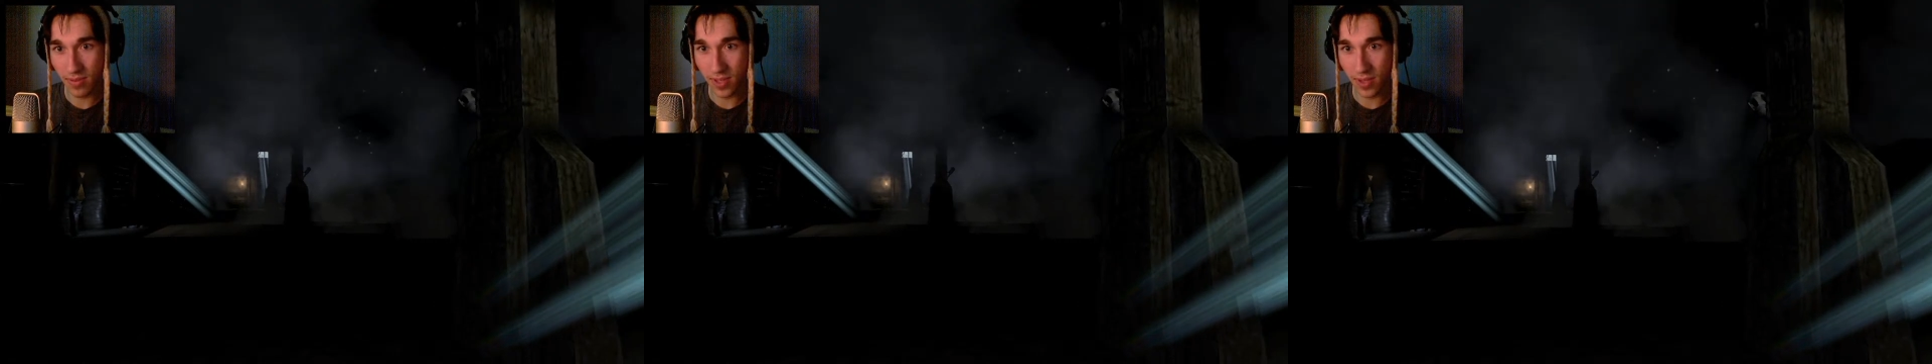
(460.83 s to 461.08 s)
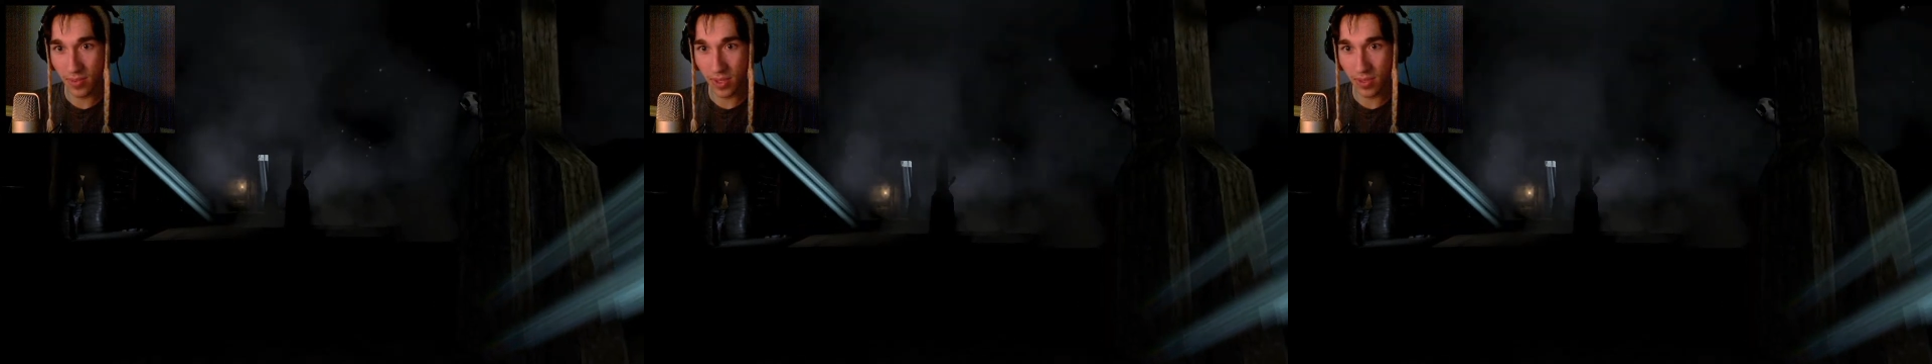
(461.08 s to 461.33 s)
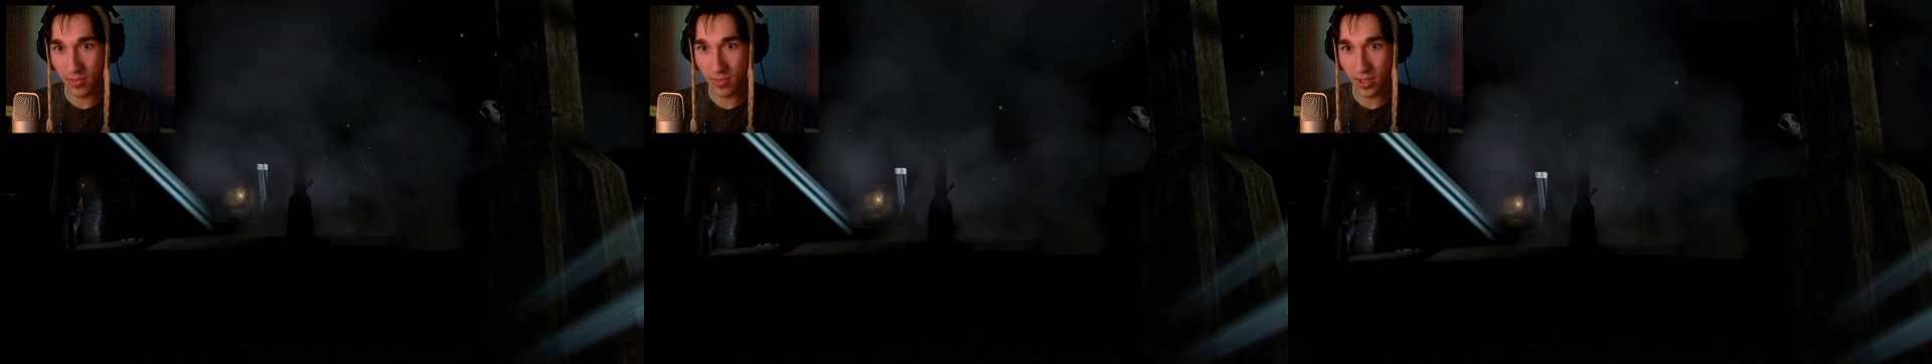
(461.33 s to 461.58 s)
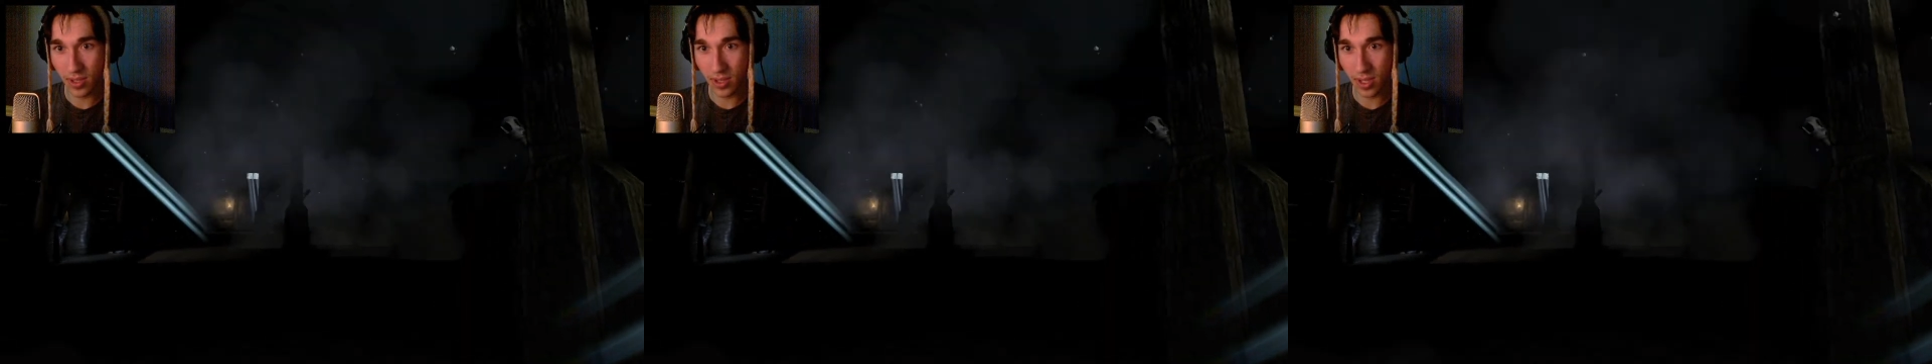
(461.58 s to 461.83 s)
That would be...
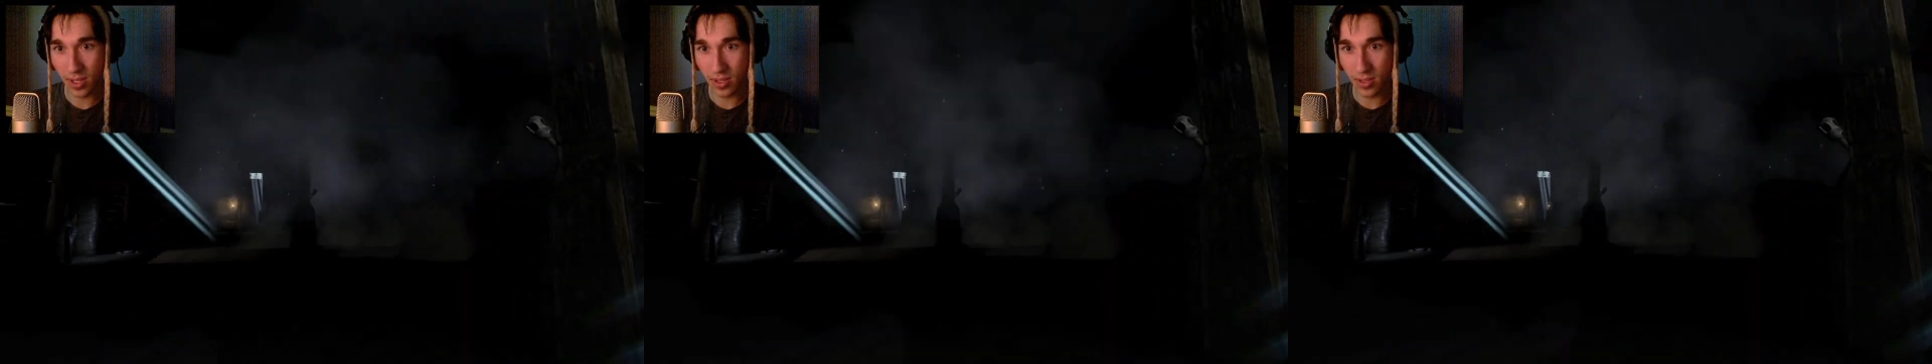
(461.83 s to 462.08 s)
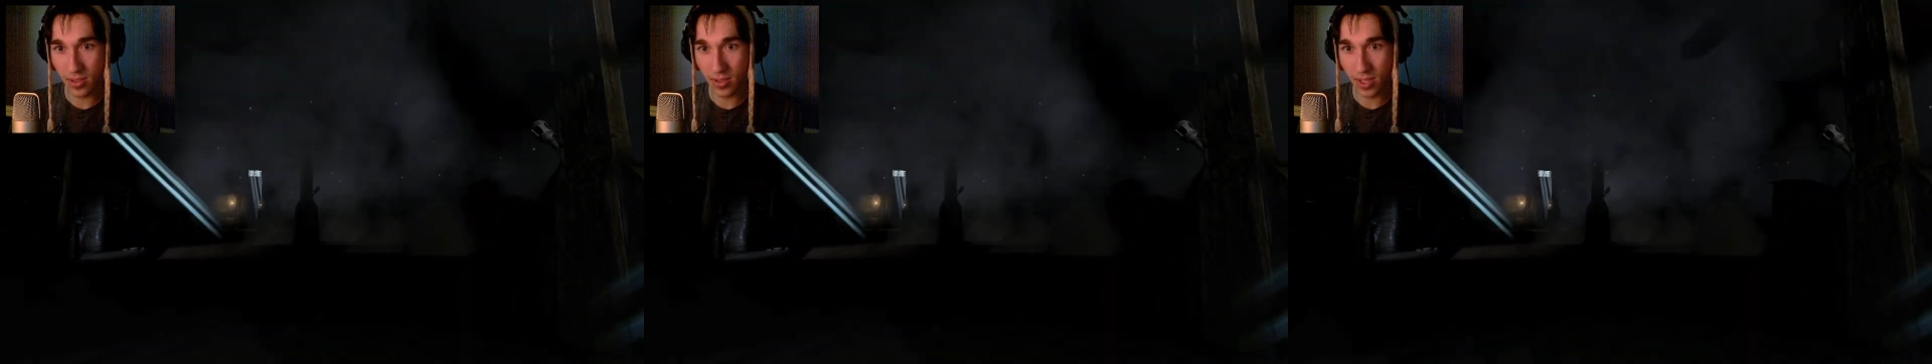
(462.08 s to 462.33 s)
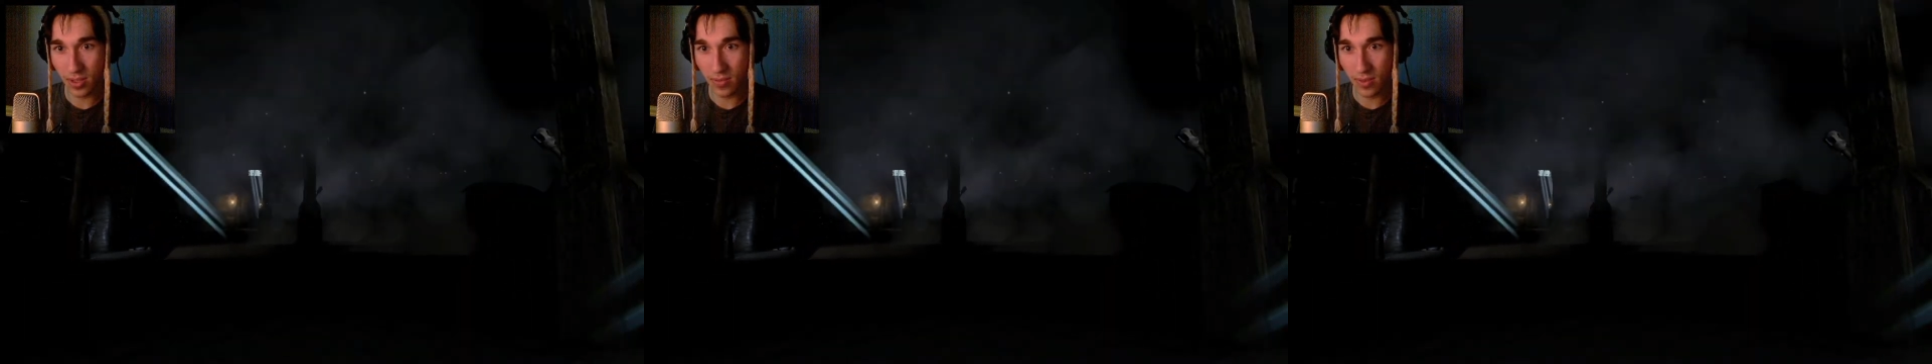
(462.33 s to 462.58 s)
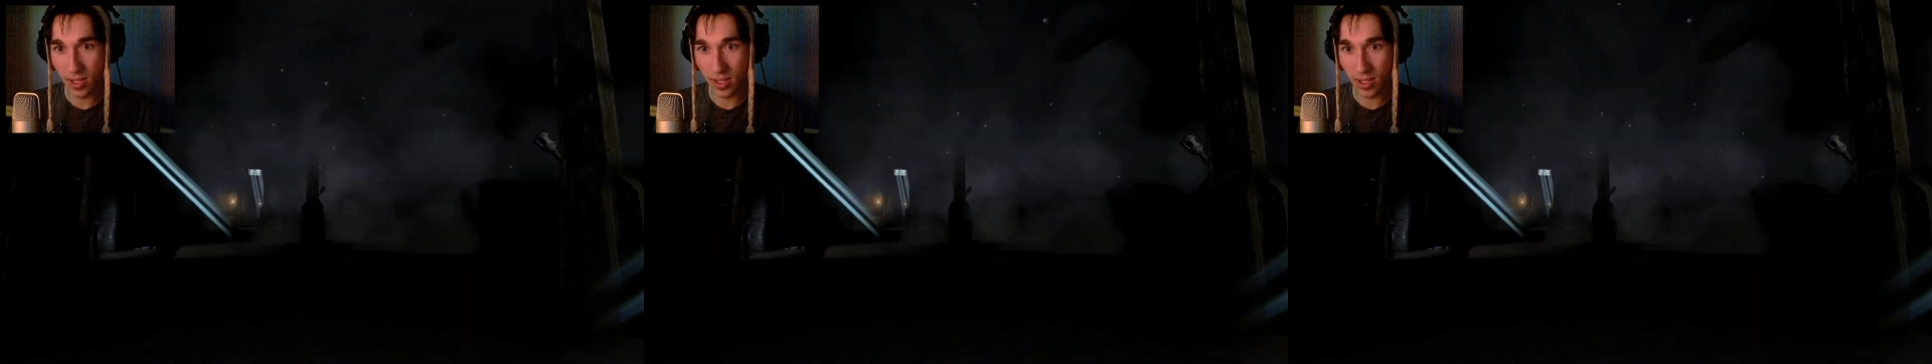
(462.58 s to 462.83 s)
What the hell is going on
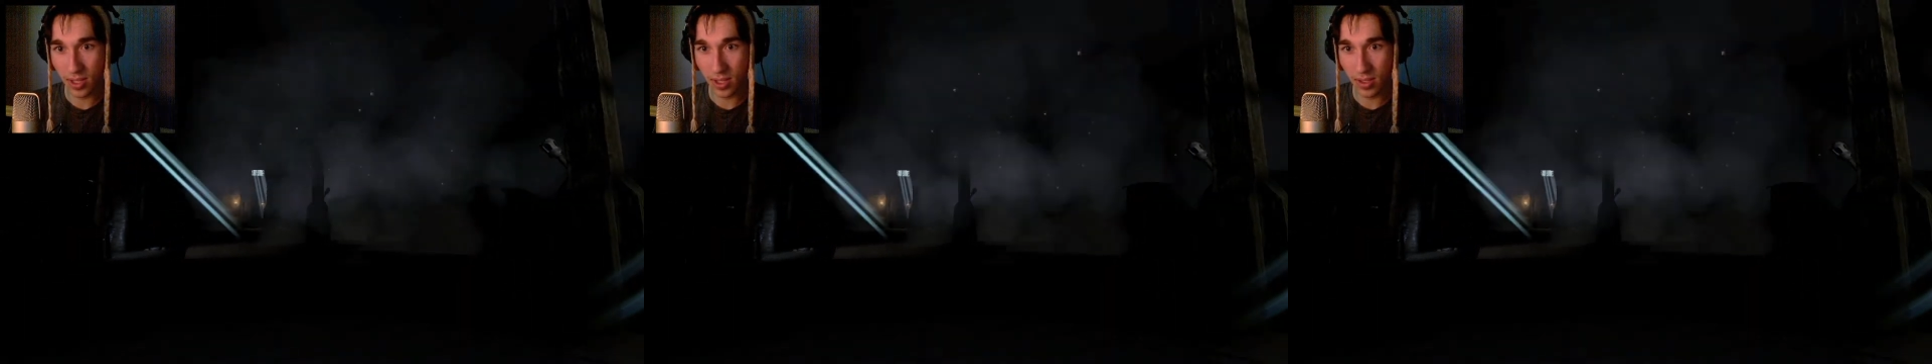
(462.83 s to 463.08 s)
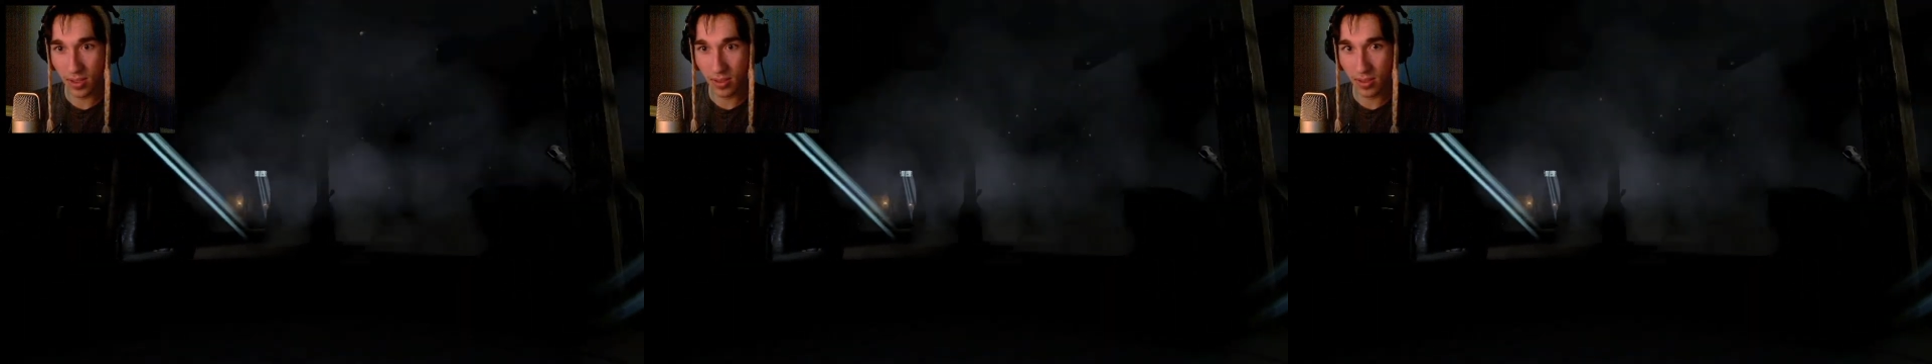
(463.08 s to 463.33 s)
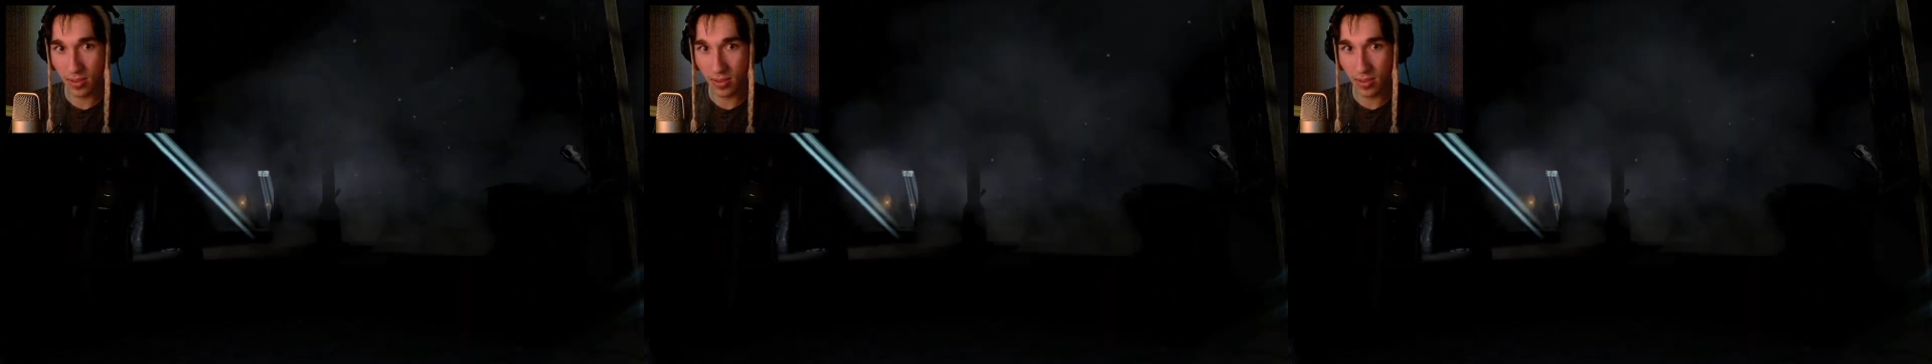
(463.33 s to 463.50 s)
with there?